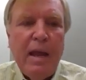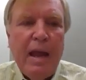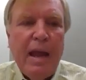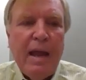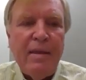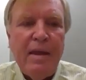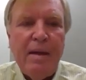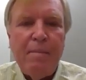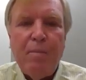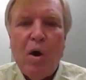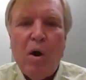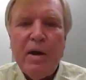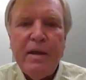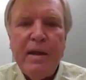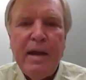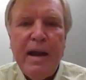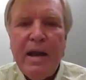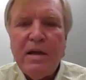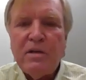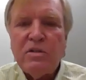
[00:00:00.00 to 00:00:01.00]
And that
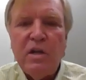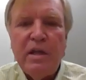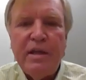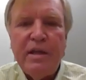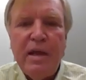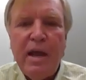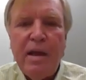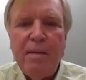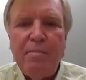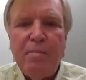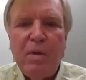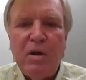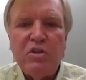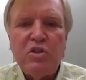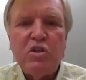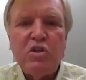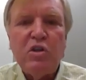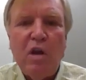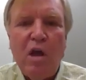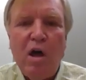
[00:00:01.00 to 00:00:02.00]
market actually came
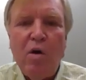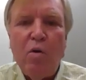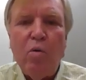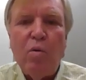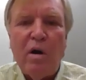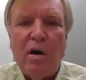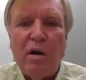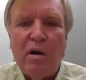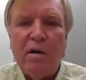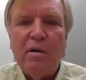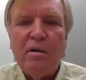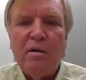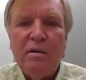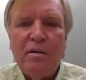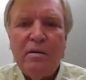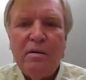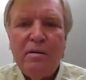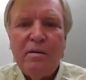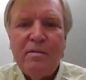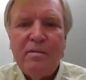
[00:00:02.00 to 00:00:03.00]
much slower
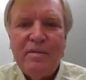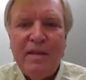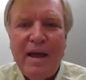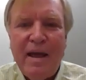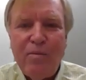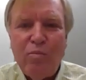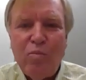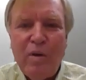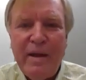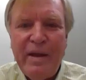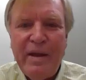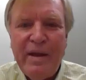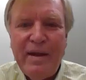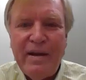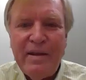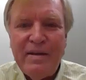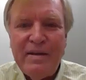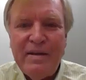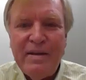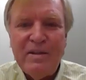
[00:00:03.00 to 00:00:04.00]
than we had
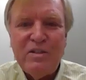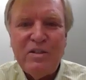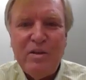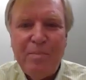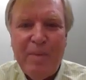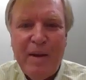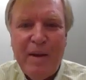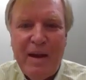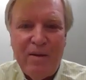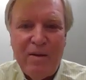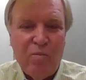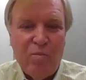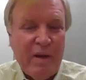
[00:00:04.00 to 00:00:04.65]
anticipated.